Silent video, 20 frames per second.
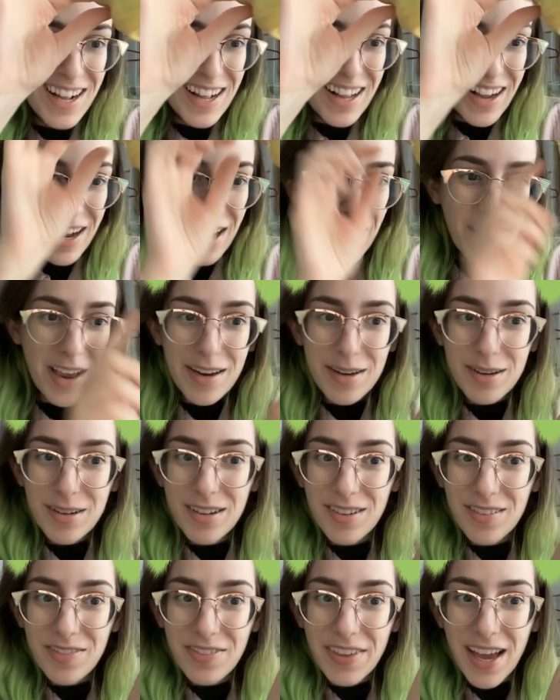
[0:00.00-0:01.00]

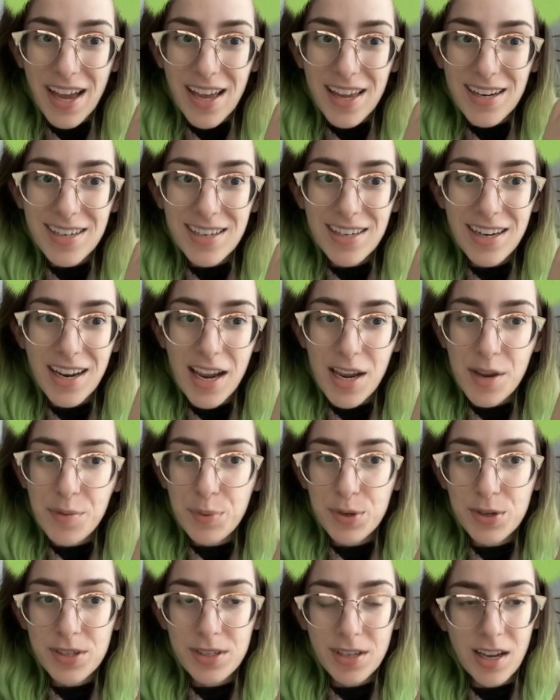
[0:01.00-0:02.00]
I added
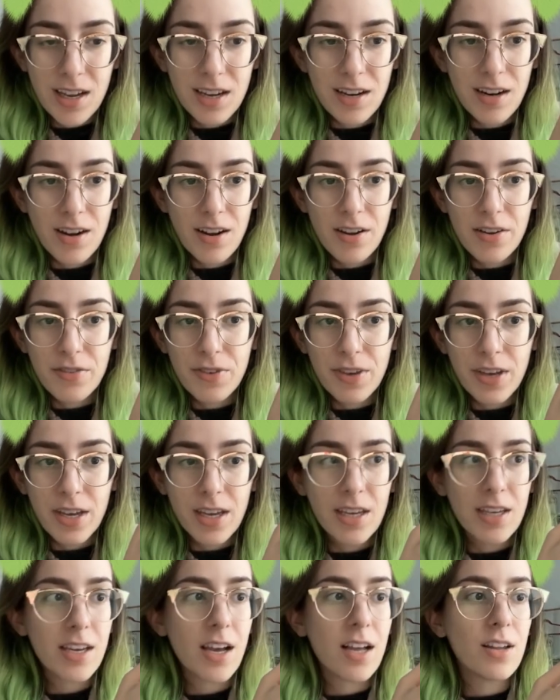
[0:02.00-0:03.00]
8% of
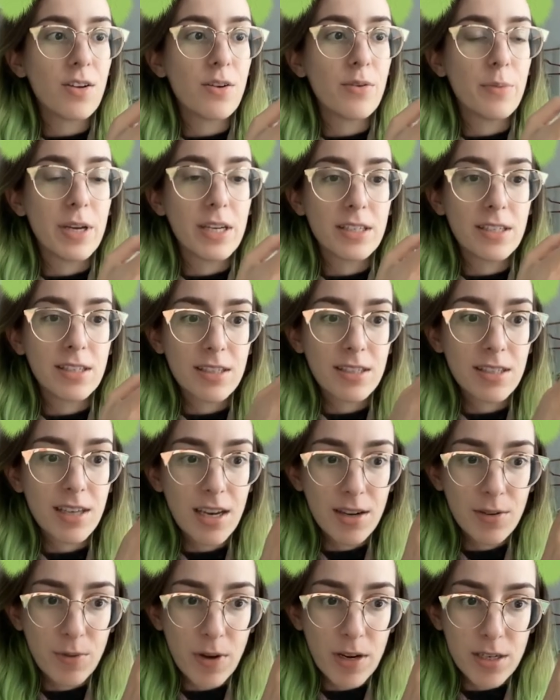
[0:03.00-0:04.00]
a yellow mason
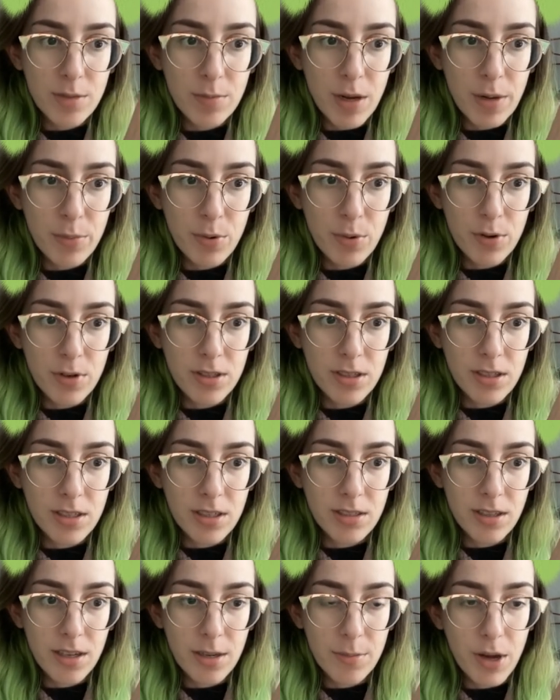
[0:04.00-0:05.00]
stain right to my porcelain
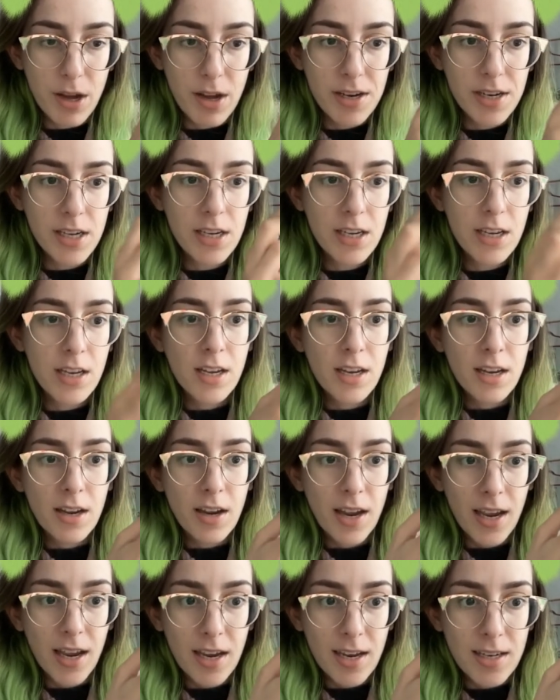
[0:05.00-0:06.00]
clay body,
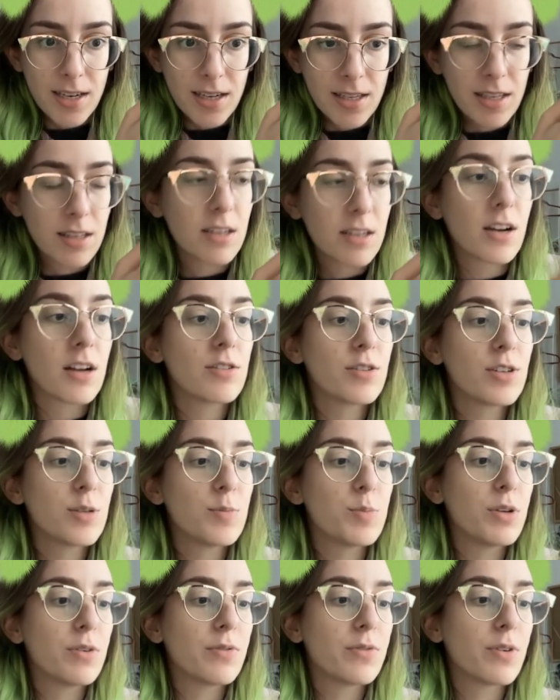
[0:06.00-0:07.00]
and I think the color is
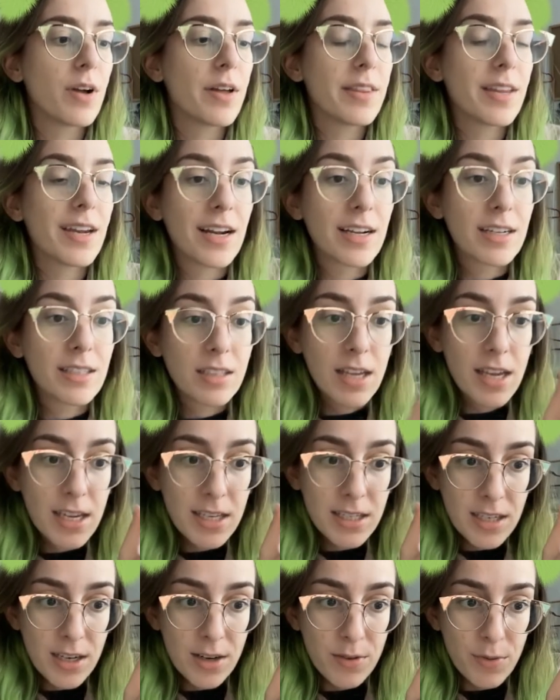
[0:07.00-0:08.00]
beautiful. And then I
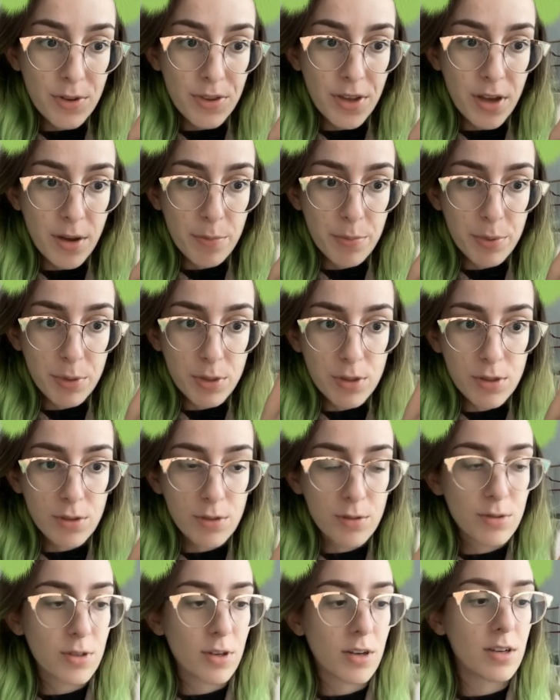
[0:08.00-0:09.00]
glazed it with a
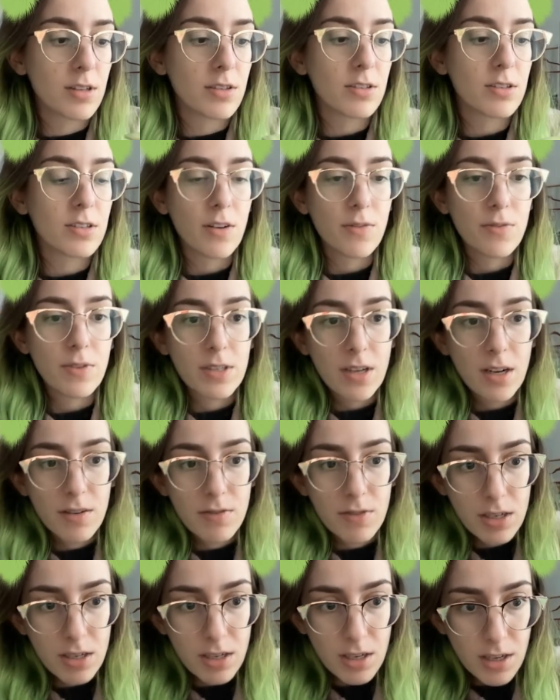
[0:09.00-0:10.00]
blue, sorry, there's stuff inside of it,